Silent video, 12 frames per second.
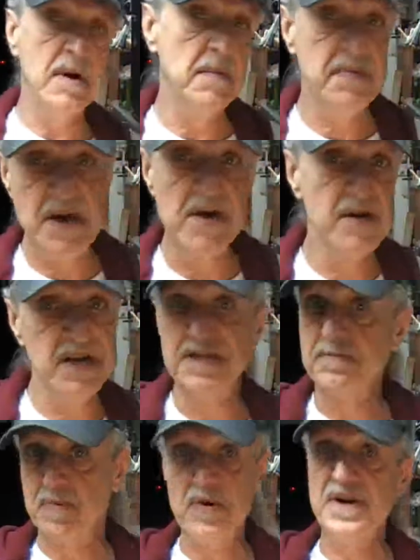up here
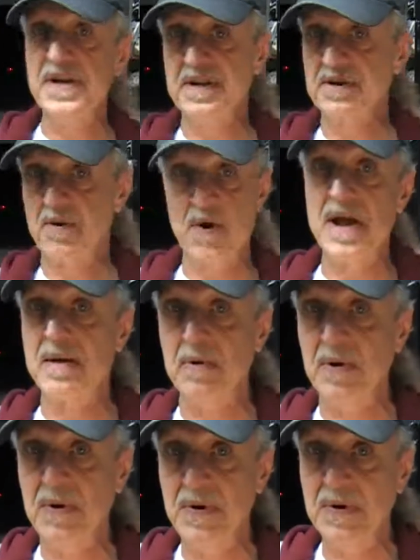is pretty
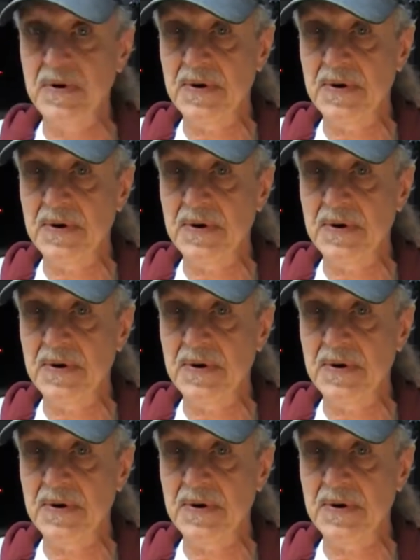incredible.